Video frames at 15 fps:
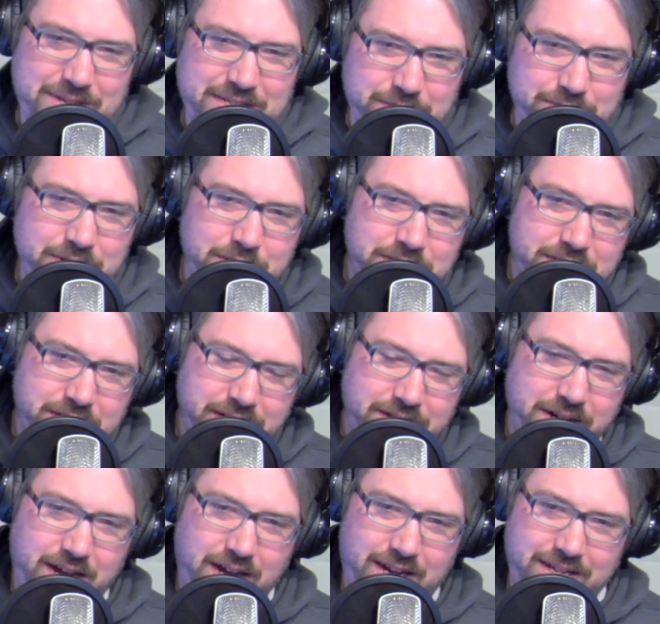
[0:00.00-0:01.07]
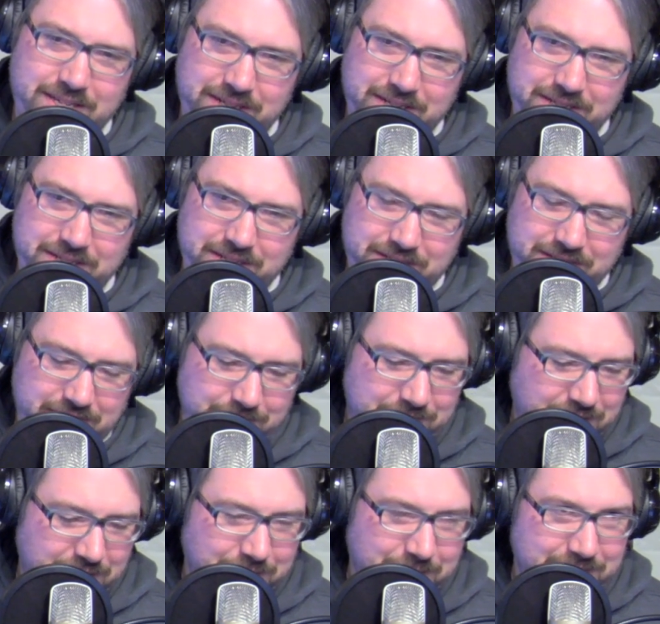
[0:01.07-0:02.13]
me some notes here to let me
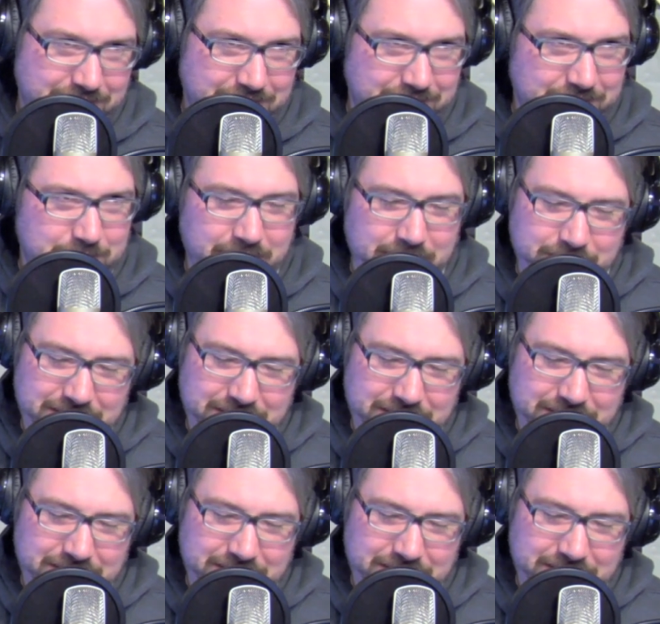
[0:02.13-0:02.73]
know what to expect,